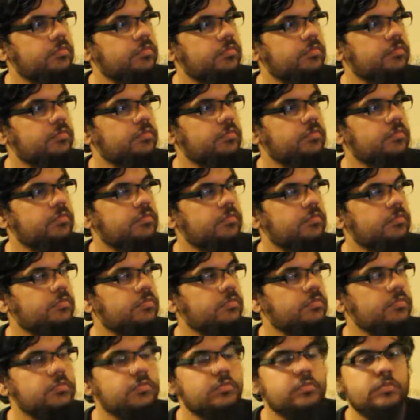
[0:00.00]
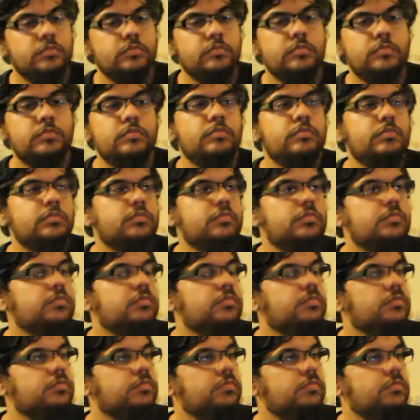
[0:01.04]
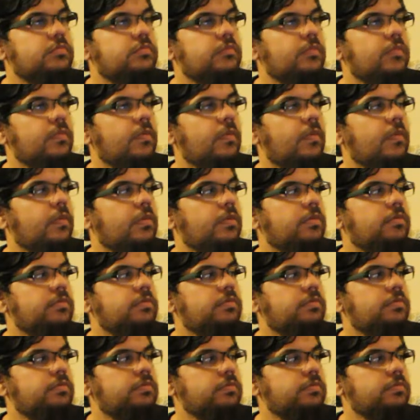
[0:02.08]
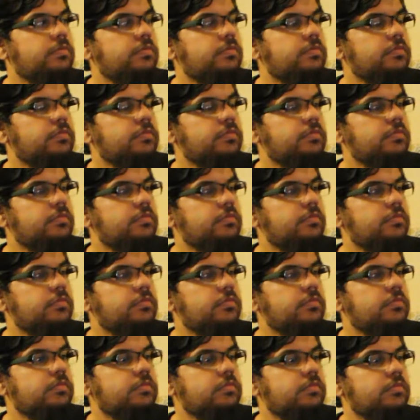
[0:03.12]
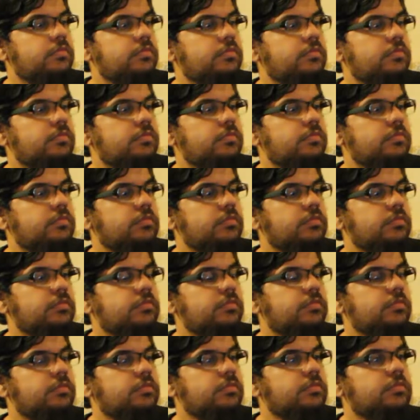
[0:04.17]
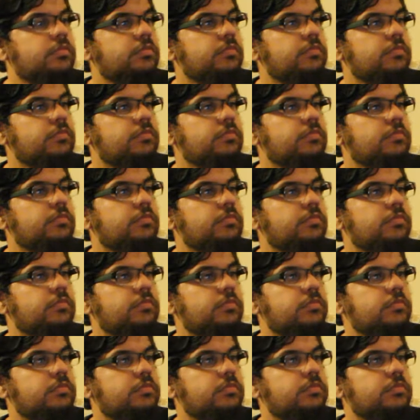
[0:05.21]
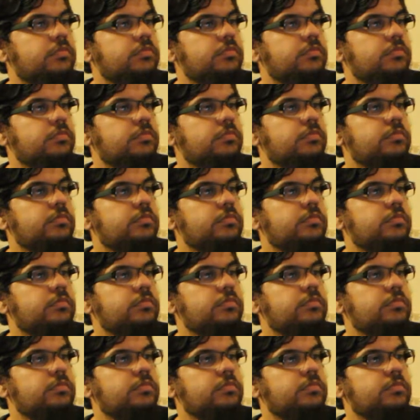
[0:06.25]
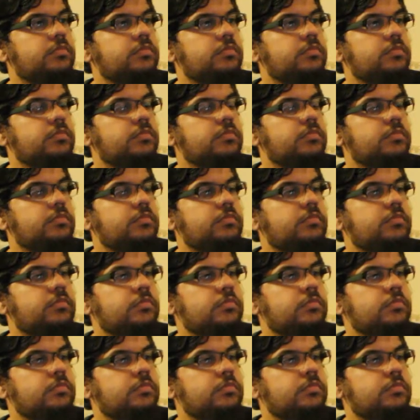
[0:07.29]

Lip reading: (not speaking)